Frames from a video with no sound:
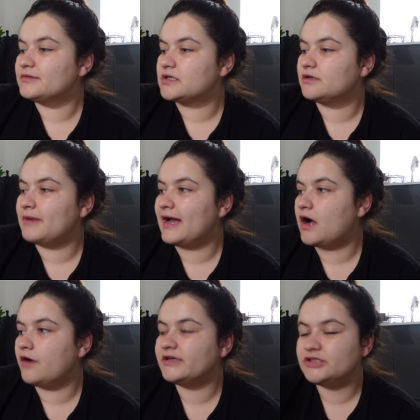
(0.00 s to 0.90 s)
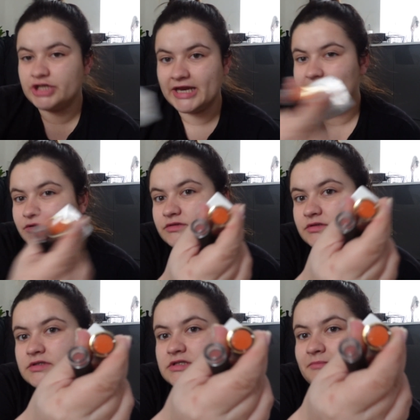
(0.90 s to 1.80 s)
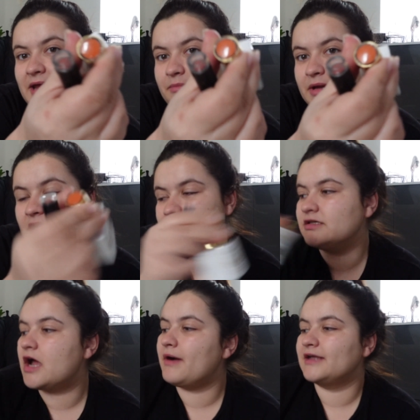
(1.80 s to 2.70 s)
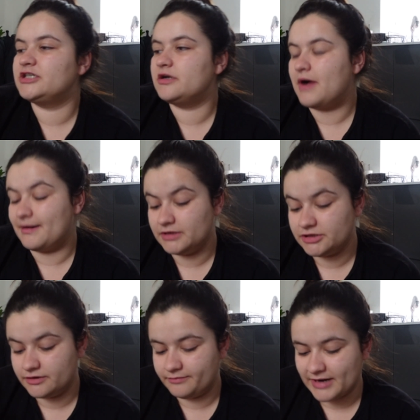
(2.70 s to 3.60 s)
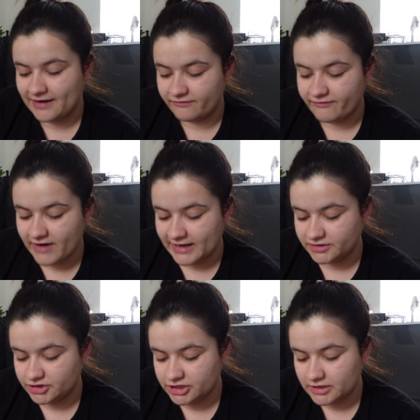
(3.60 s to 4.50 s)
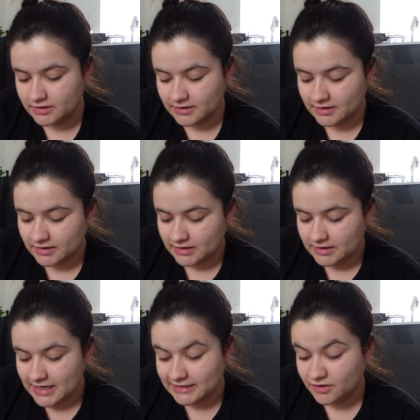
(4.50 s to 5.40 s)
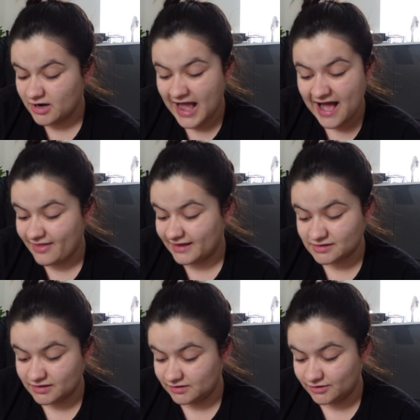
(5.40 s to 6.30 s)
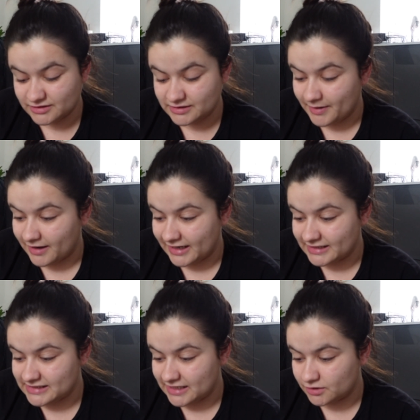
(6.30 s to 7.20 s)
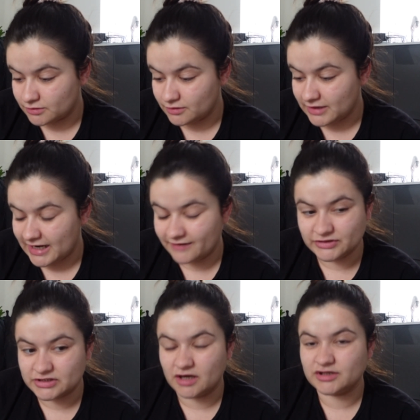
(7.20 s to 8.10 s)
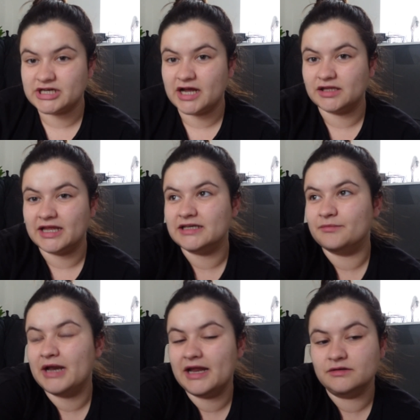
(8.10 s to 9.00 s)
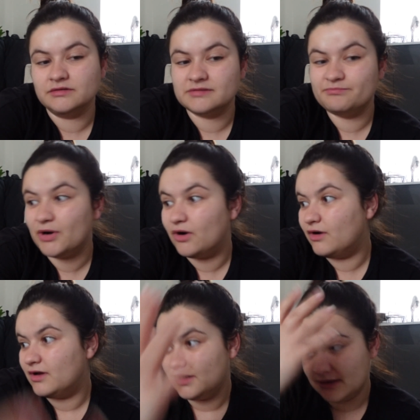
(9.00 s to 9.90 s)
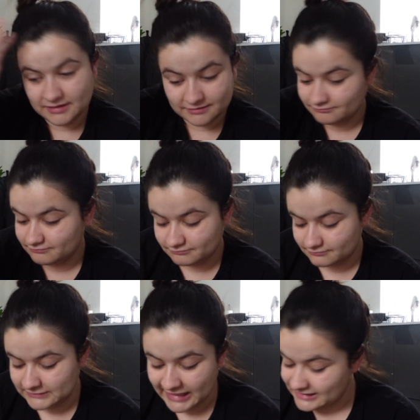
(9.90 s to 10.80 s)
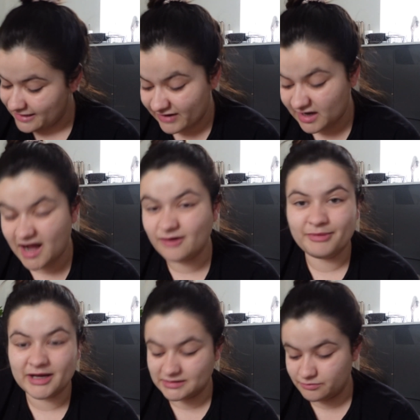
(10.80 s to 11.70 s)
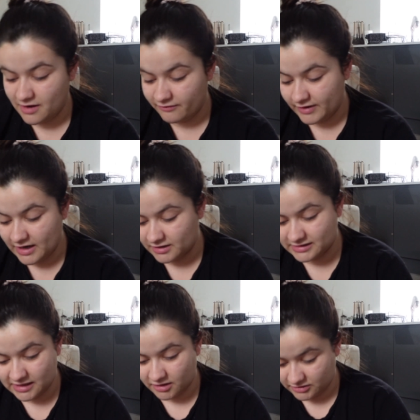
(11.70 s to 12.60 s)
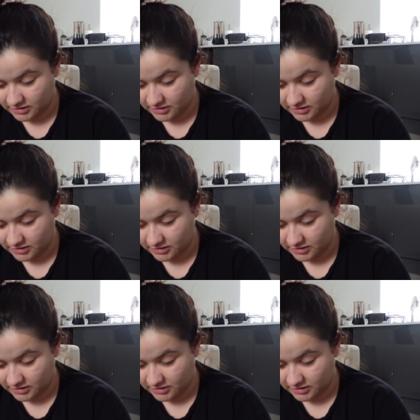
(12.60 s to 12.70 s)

was gonna wear orange heels, so maybe not. No, do you know what? I'm gonna do a brown French. I don't know how that's gonna look, to be honest. It could look like I've just got shit on the end of my nails, but let's give it a go because what have we honestly got to